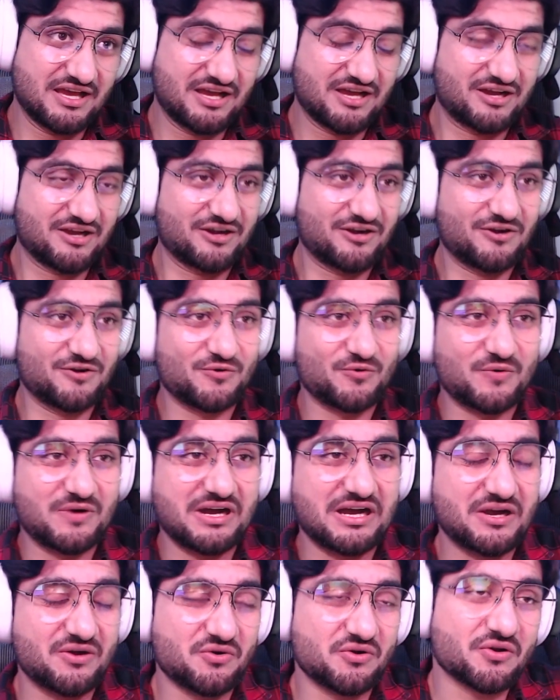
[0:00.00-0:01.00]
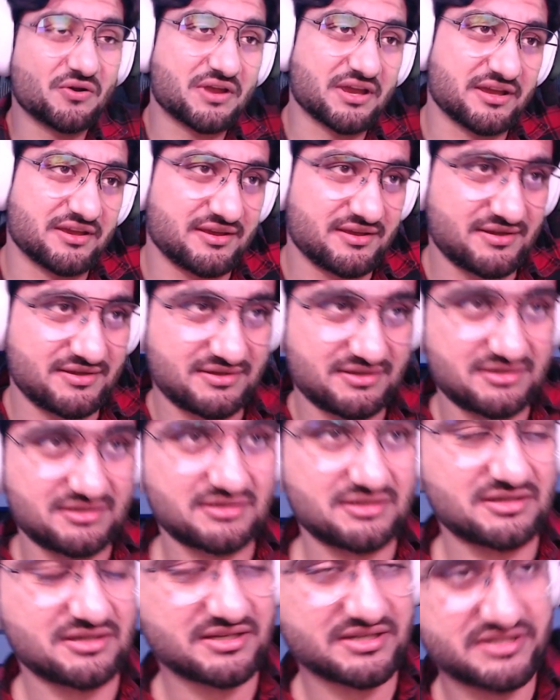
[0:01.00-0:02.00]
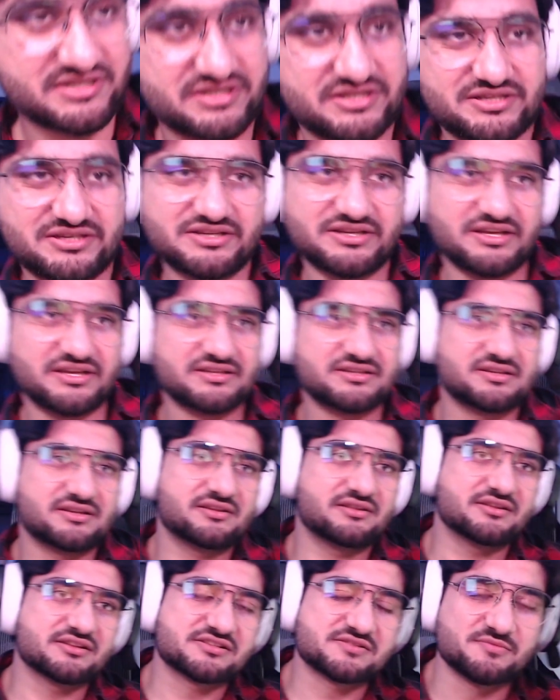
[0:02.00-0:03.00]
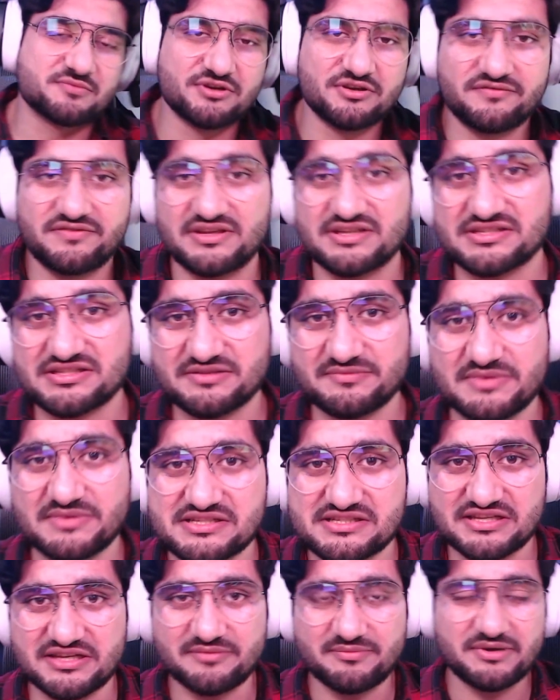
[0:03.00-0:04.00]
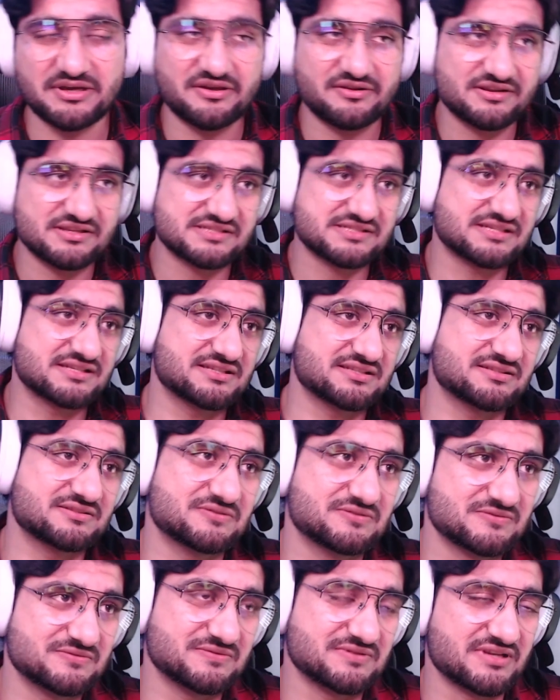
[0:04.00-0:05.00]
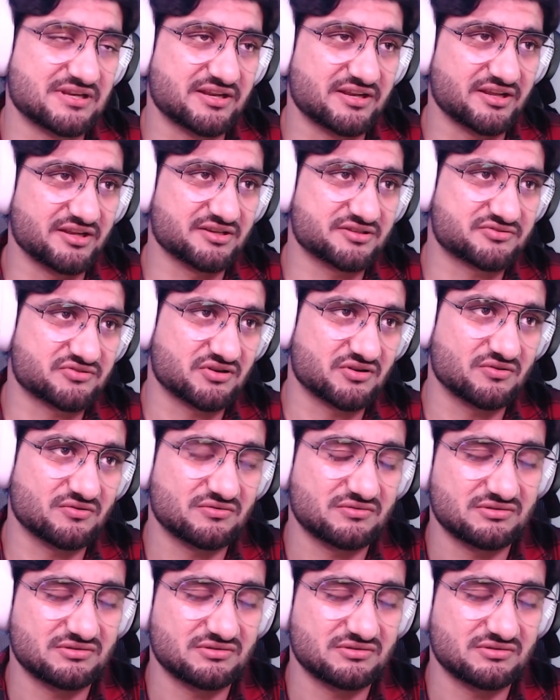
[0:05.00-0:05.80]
Oh, wow. Okay. Oh, shit. This movie isn't messing about, is it? What an intro.